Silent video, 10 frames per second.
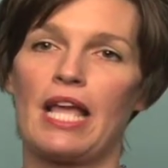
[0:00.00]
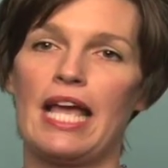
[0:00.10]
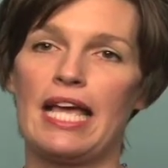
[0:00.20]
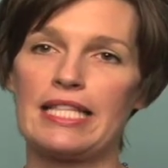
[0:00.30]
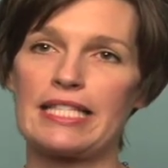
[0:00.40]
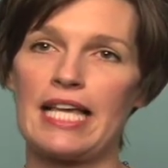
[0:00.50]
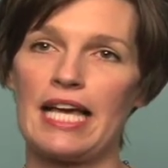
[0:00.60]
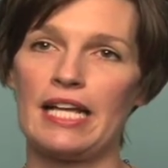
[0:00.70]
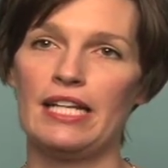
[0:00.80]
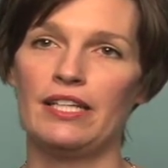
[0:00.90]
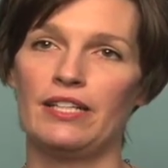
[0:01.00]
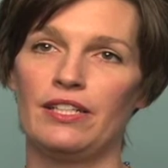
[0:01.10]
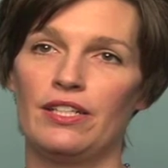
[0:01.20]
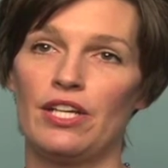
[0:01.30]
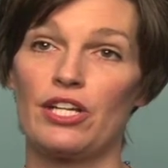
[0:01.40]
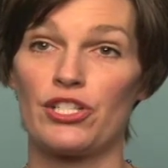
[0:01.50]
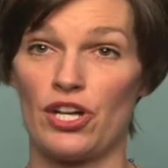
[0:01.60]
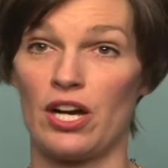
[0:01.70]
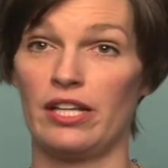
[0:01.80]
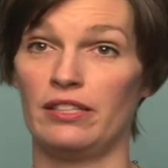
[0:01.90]
and said,
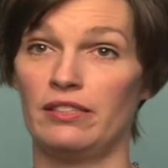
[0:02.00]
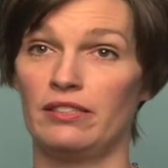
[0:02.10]
"Sean,